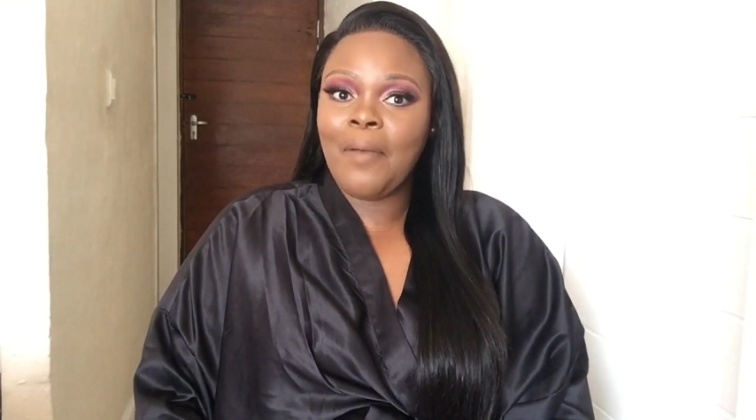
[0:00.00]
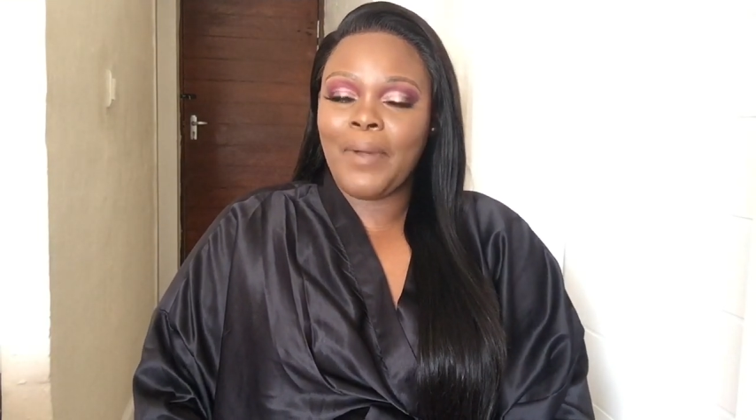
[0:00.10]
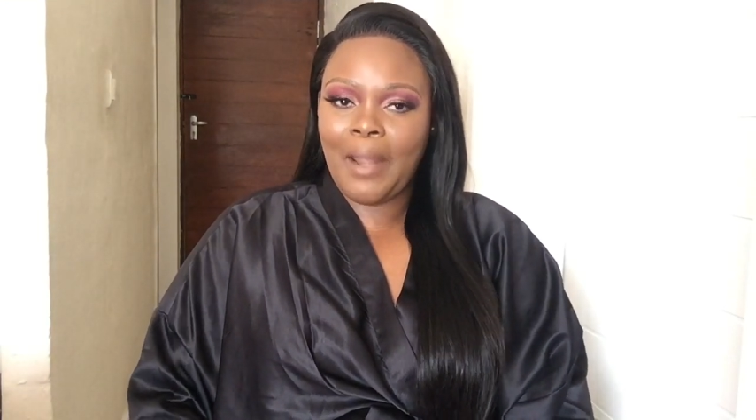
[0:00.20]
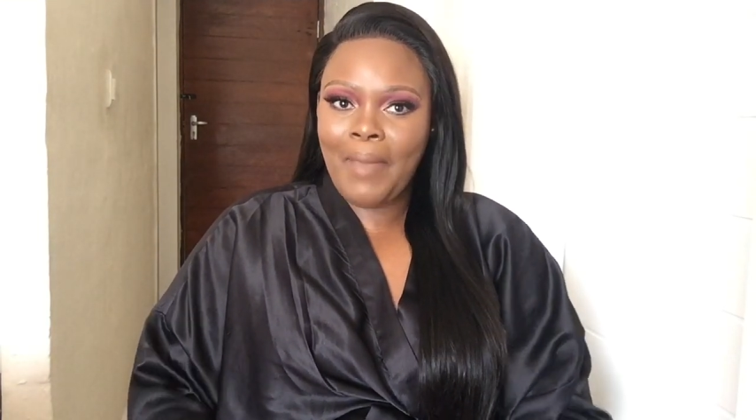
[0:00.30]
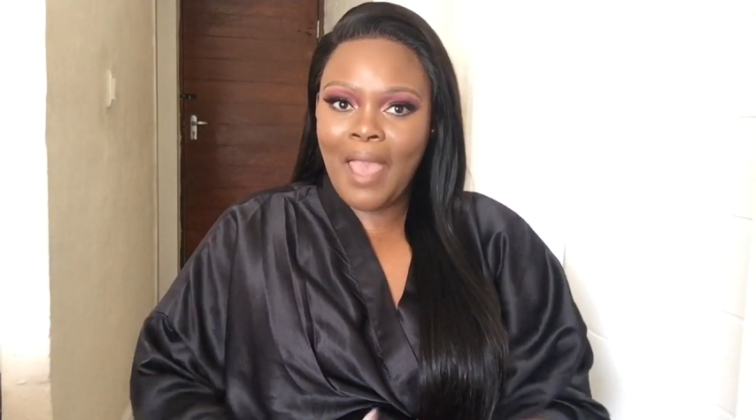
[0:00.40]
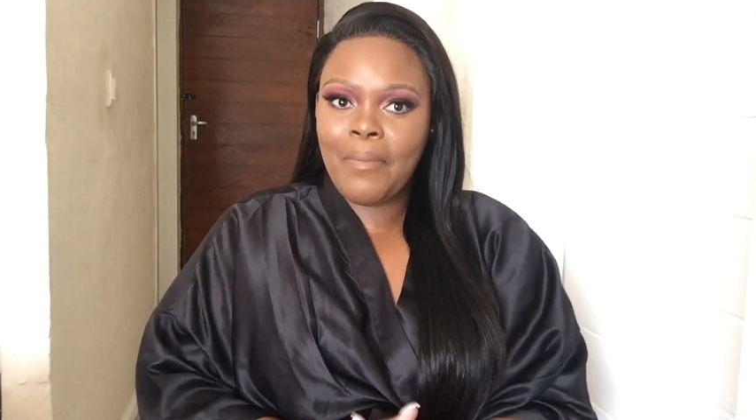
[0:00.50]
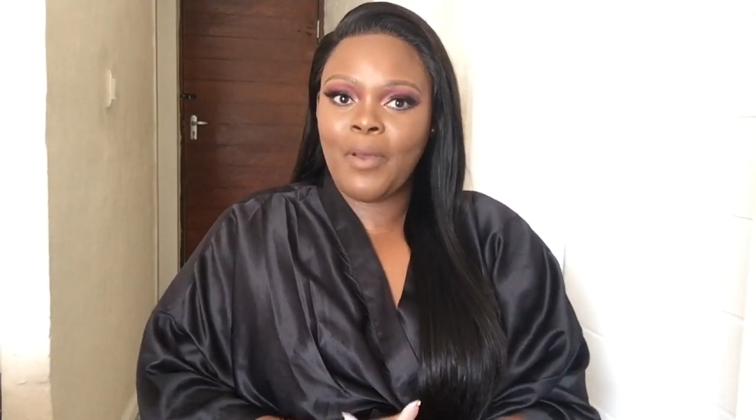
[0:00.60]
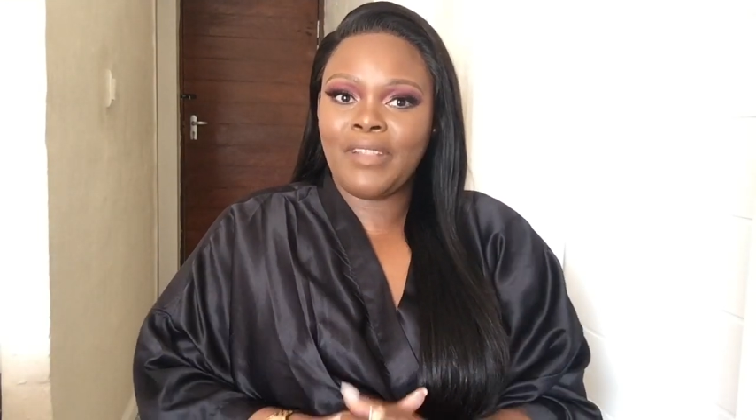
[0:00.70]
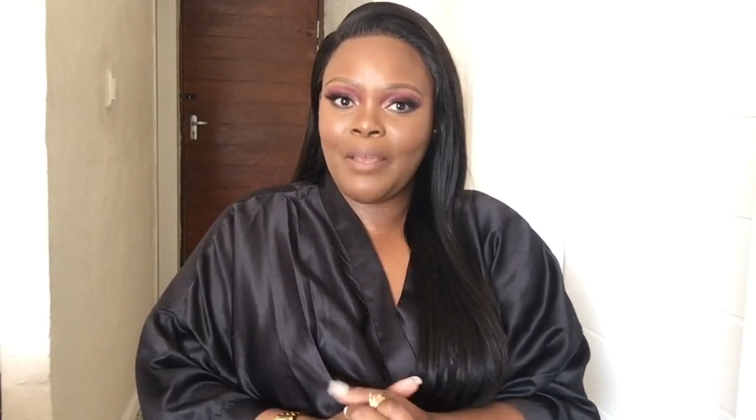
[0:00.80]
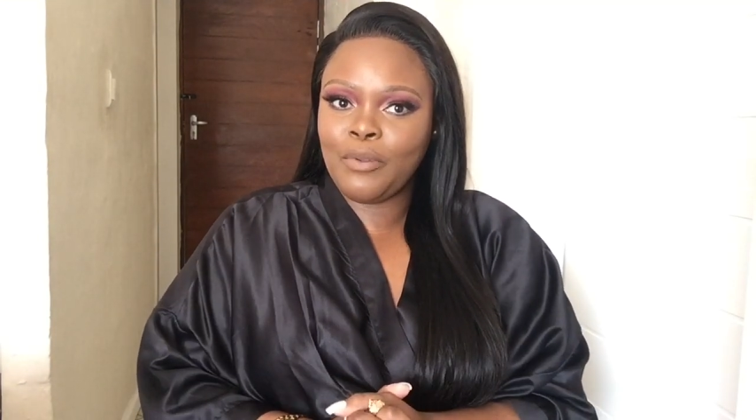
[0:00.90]
but I'm happy
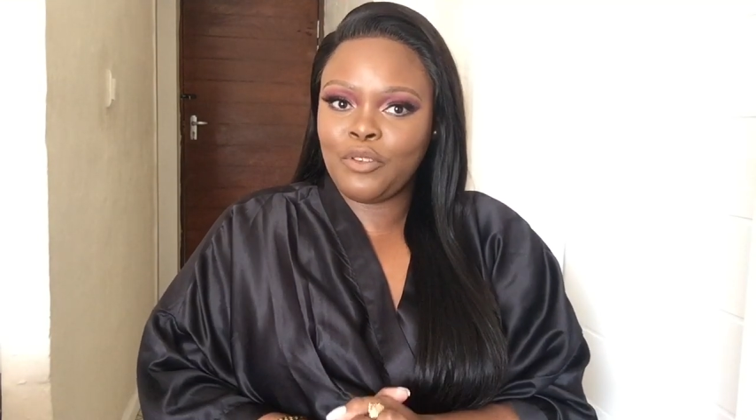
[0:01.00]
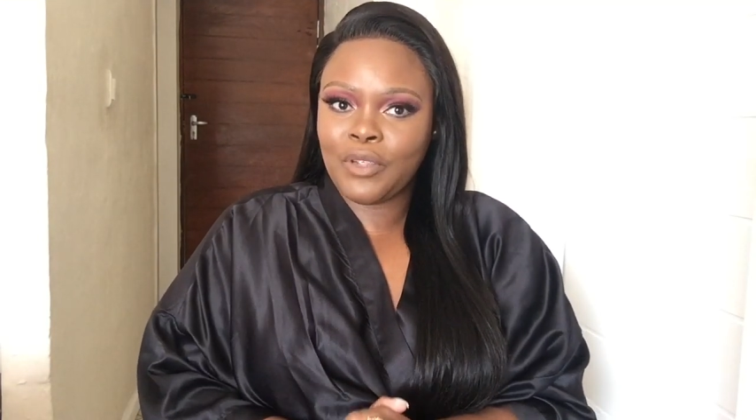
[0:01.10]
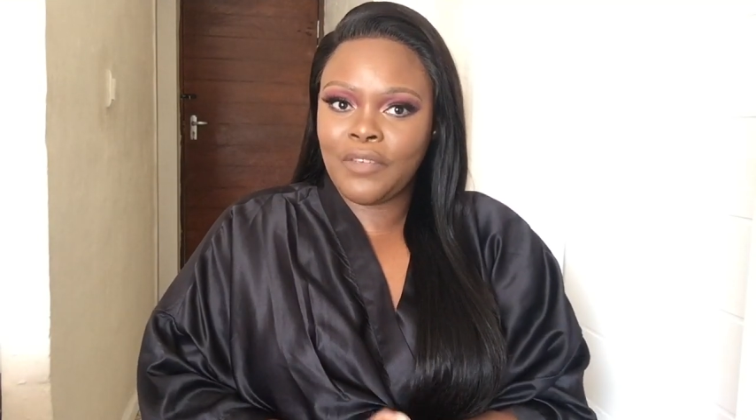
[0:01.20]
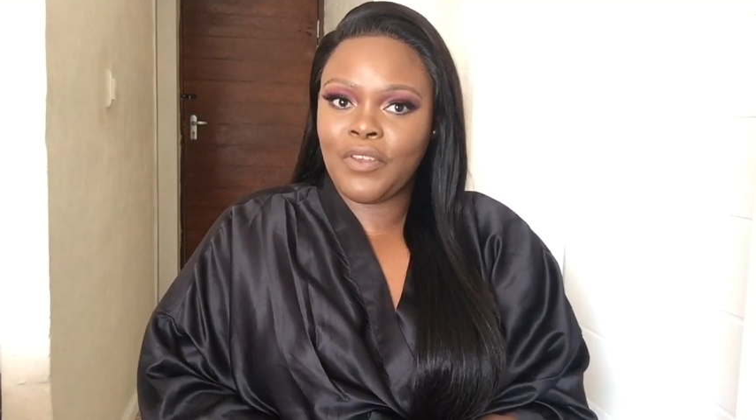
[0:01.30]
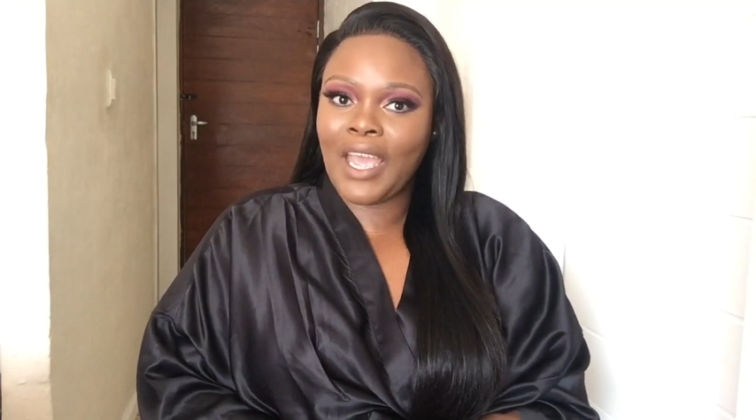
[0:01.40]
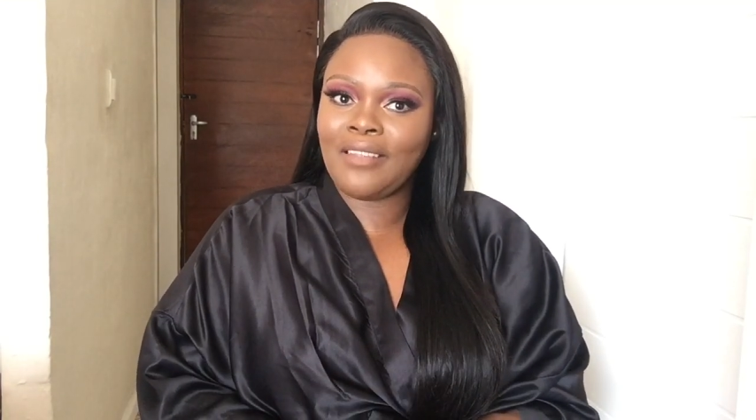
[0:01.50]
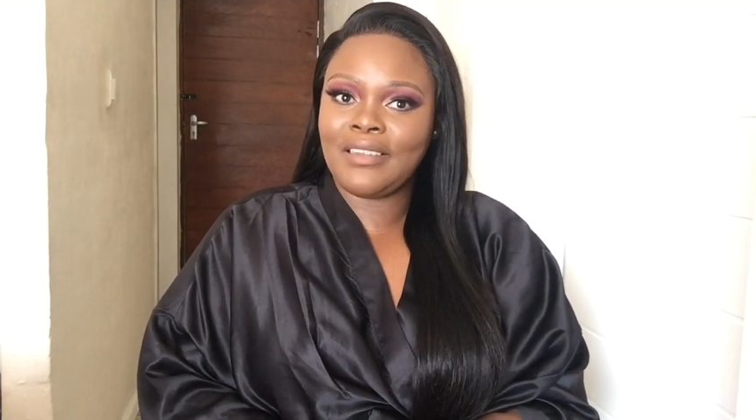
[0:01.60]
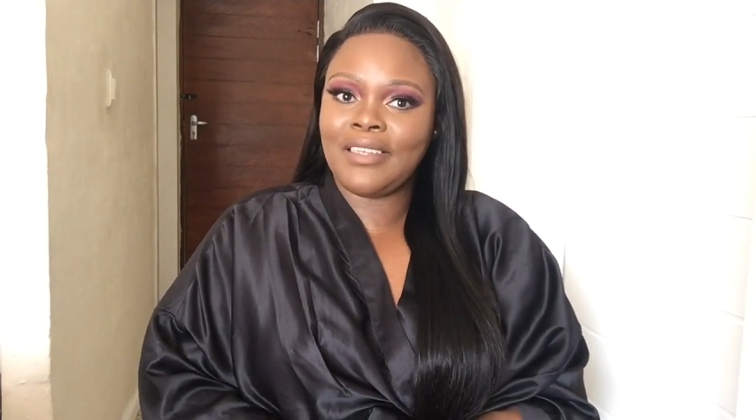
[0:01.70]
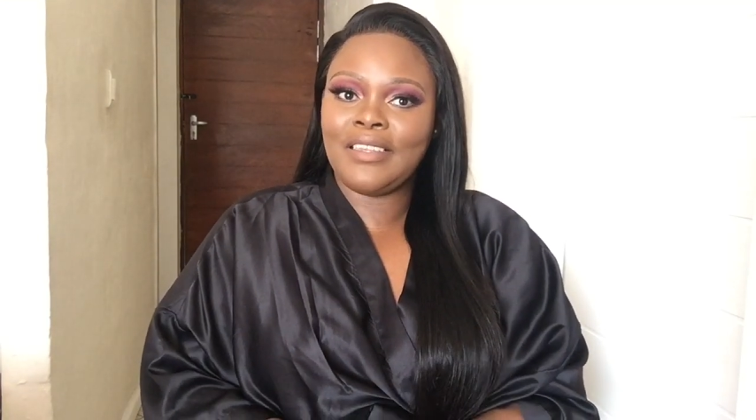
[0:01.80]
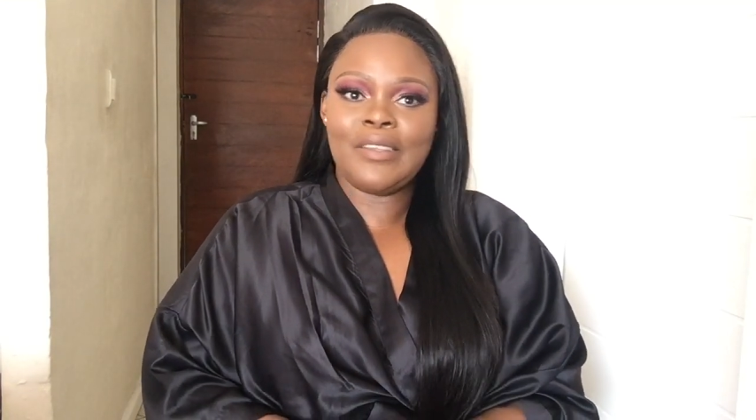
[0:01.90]
I was able to give you guys
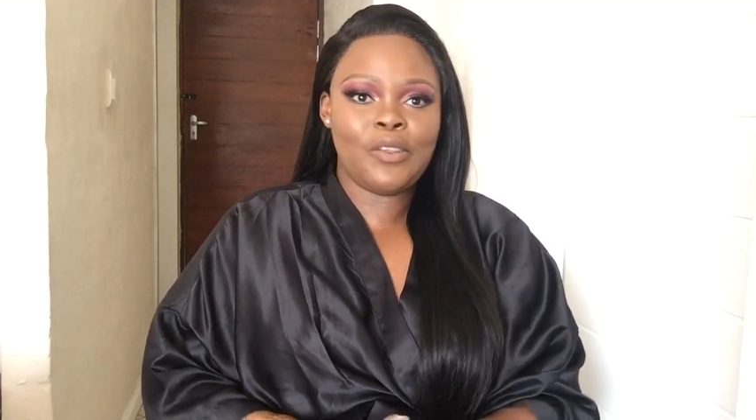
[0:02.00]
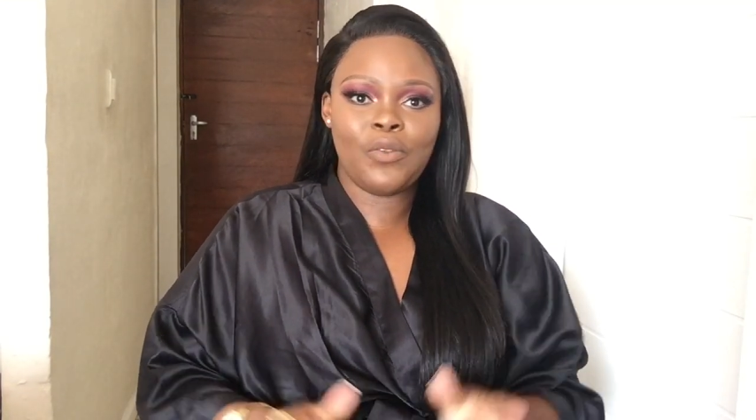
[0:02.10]
the deets,